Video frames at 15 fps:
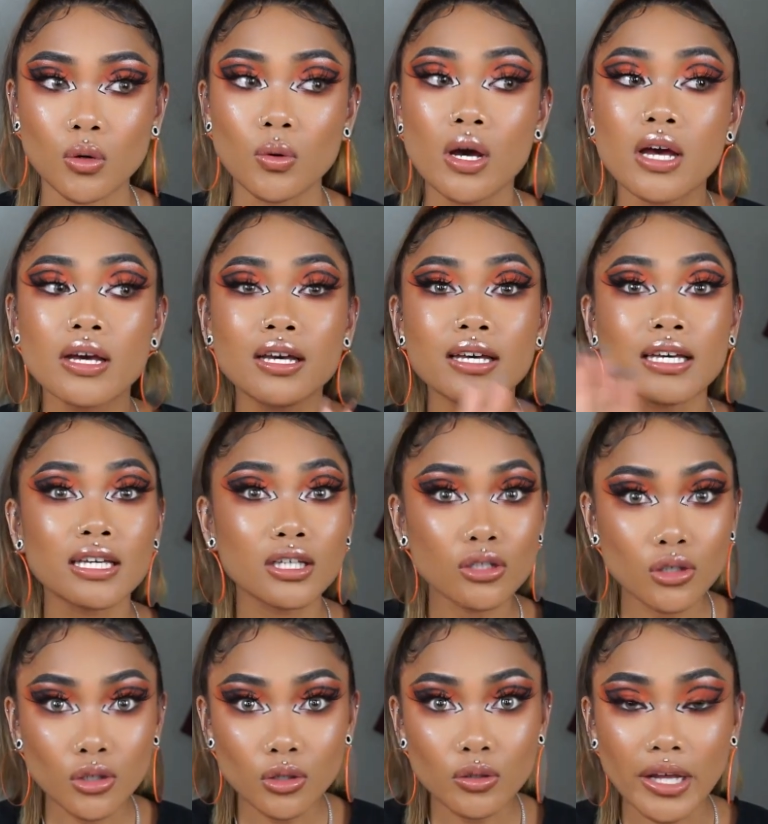So he
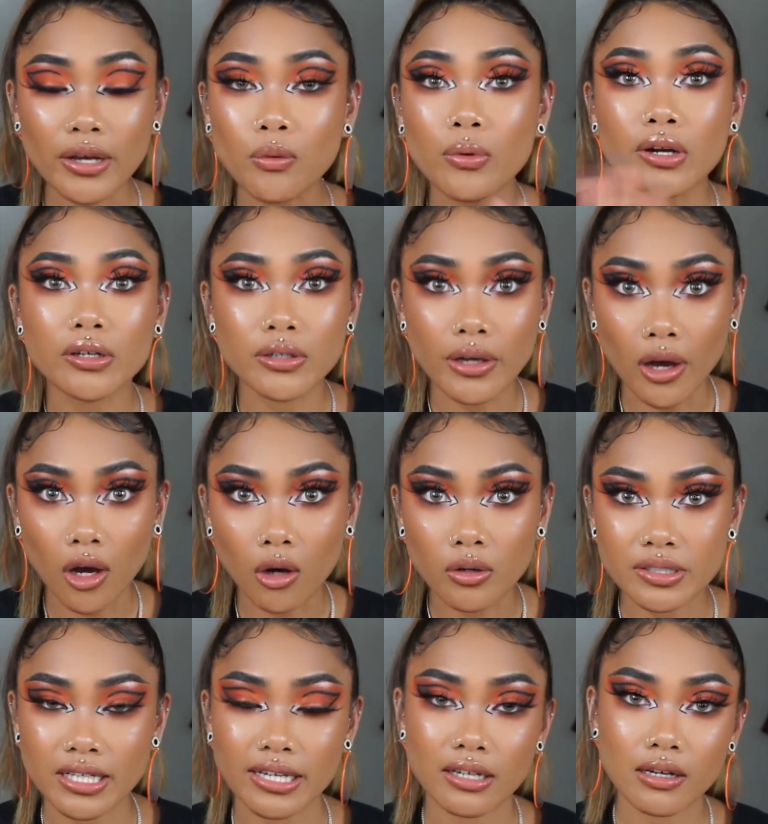knew like where to go,
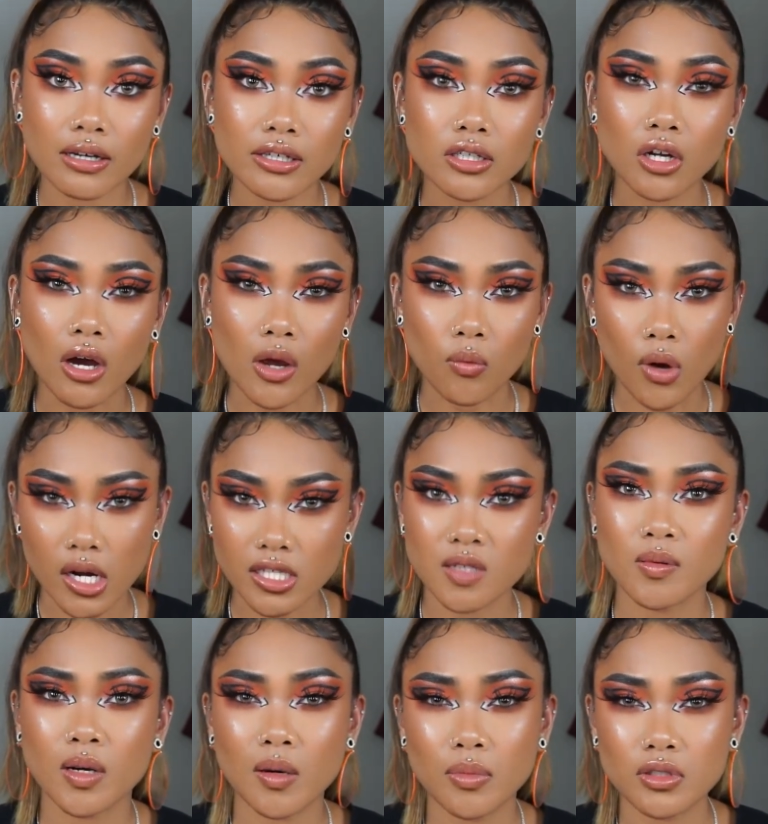because like, you know, I walked
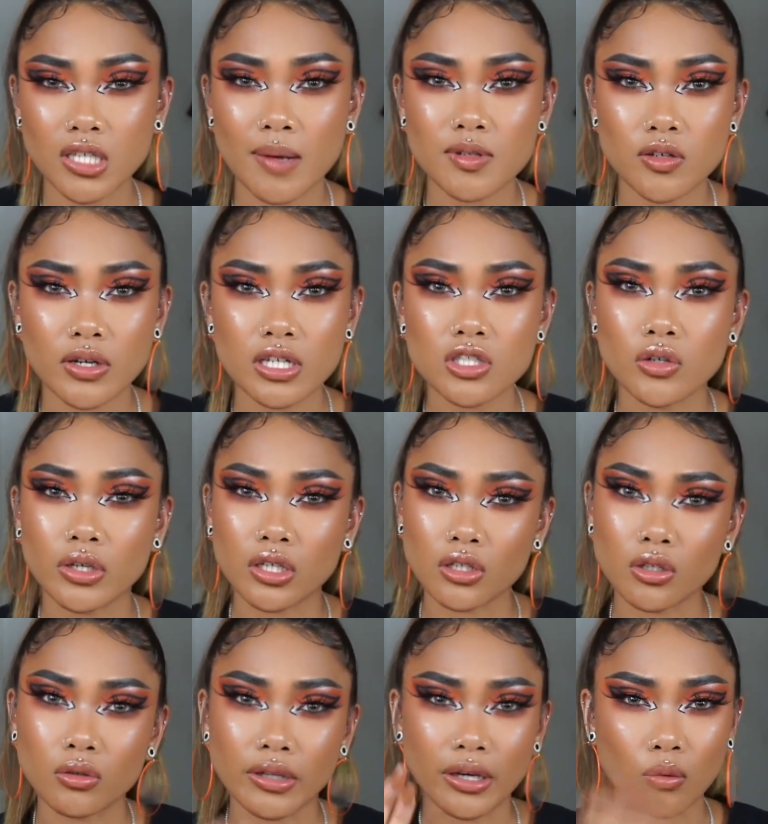him a couple times already, so he
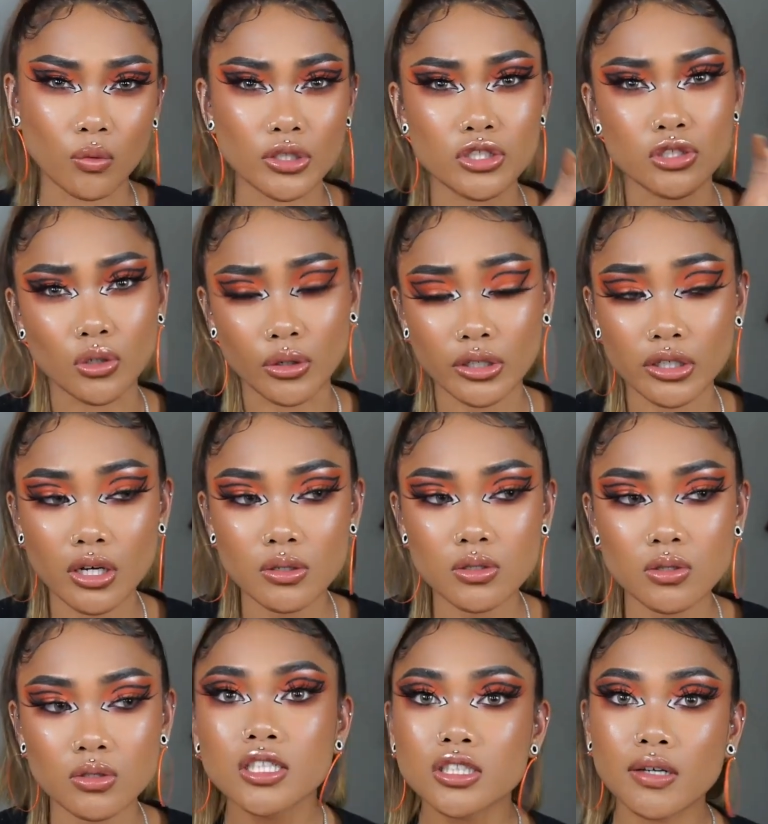knew like which door to go
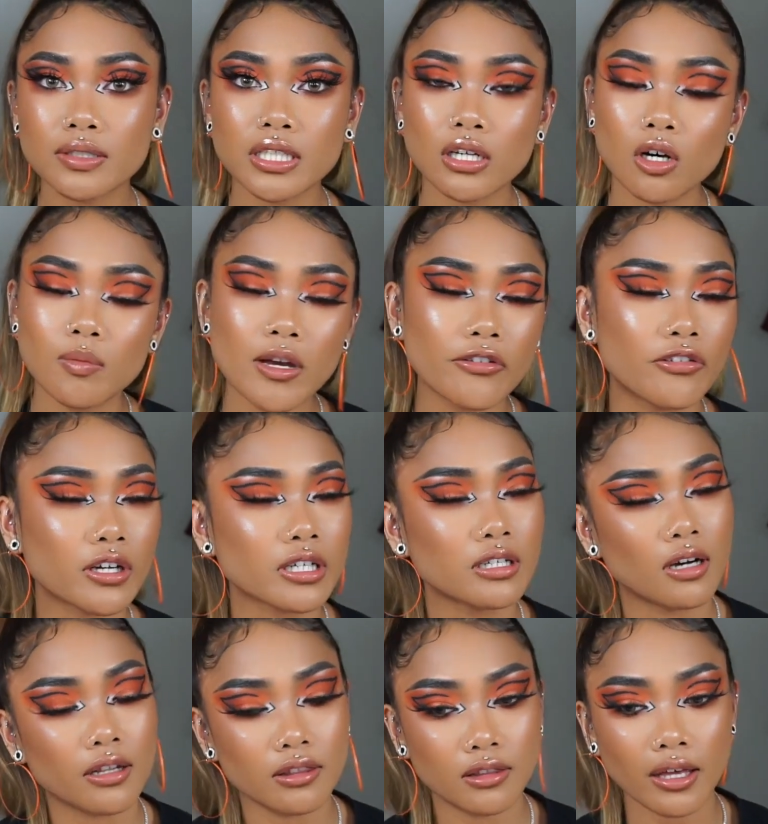to. So I was like, oh my fucking
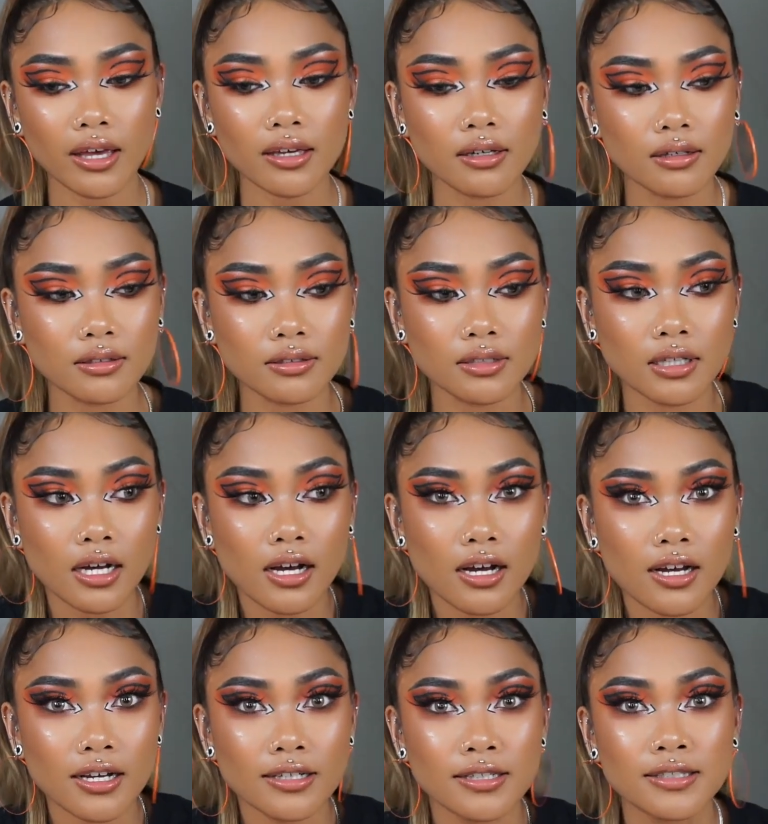god, thank
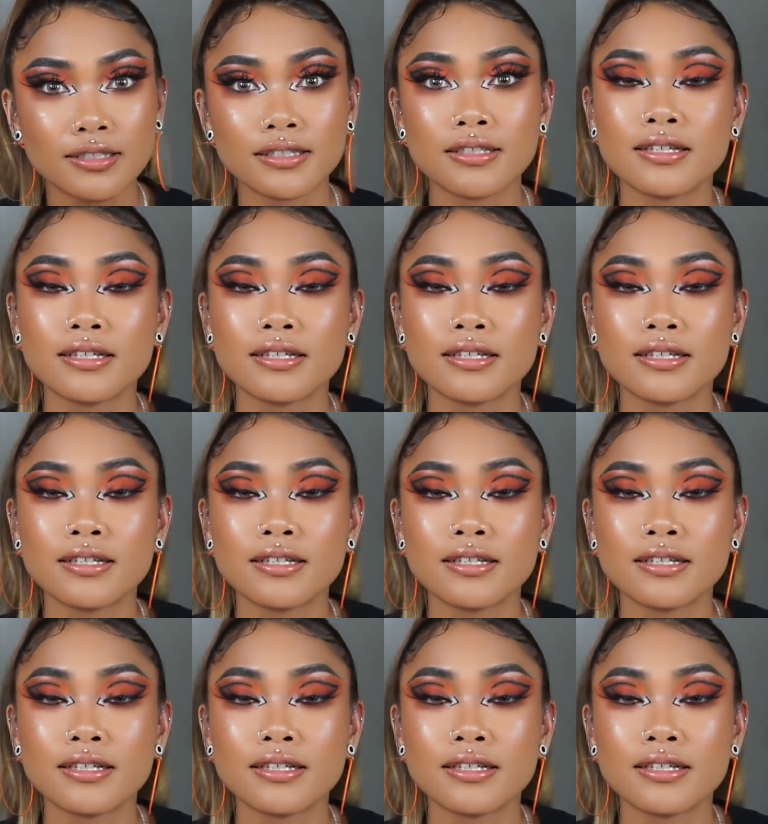god.